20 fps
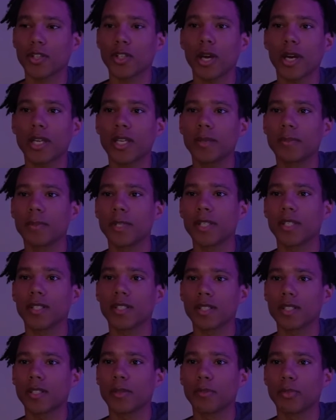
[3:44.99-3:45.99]
So I keep things
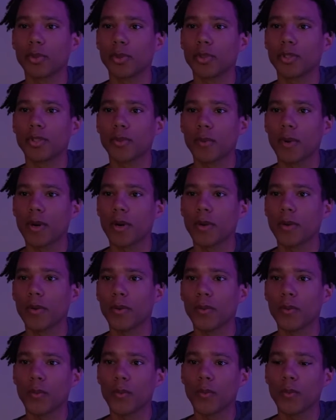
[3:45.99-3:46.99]
simple to where
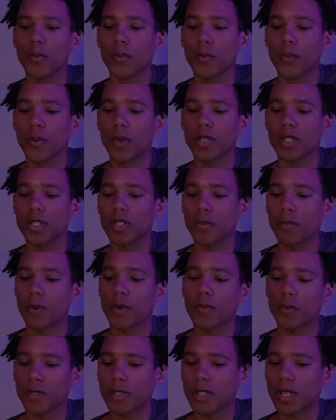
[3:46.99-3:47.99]
what
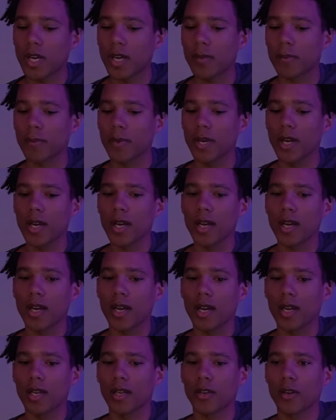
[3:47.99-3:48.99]
someone would type.
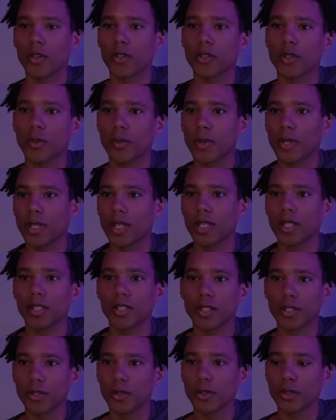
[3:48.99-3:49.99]
And also relating
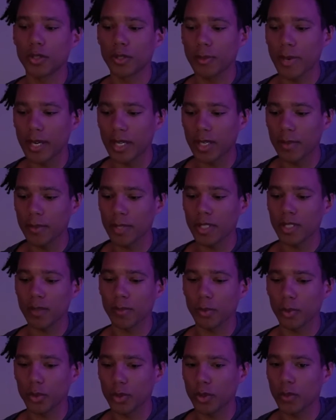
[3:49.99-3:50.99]
to YouTube, I keep it
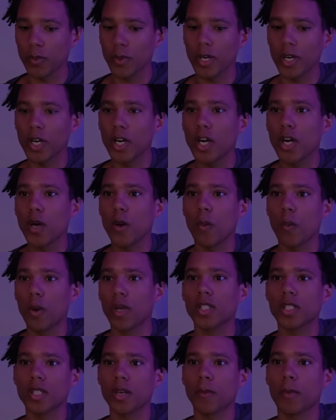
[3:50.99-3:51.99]
simple to where
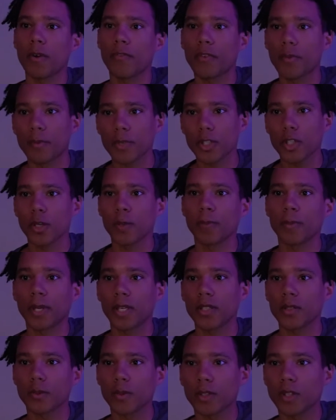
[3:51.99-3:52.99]
what someone from a certain
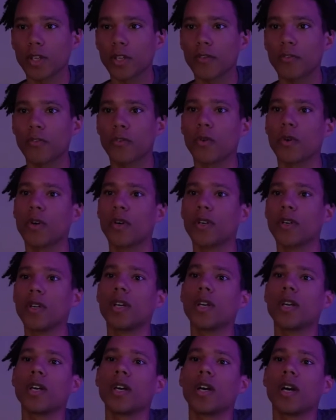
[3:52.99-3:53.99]
place would look for.
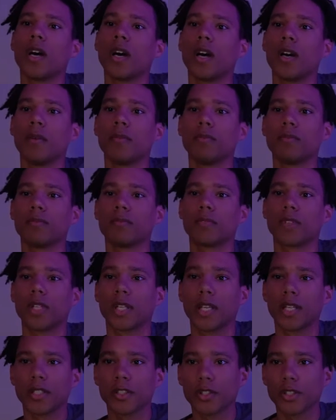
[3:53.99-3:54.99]

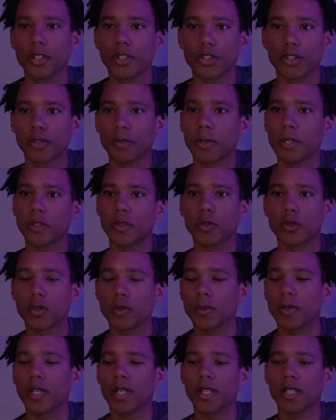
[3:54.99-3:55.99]
Relating to instrumentals or
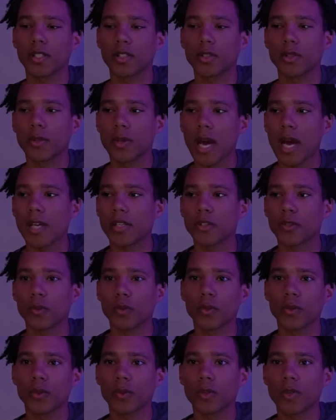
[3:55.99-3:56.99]
relating to
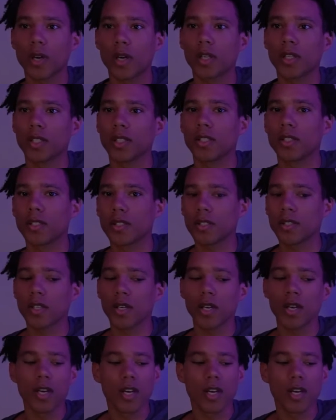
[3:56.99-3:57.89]
actual artists.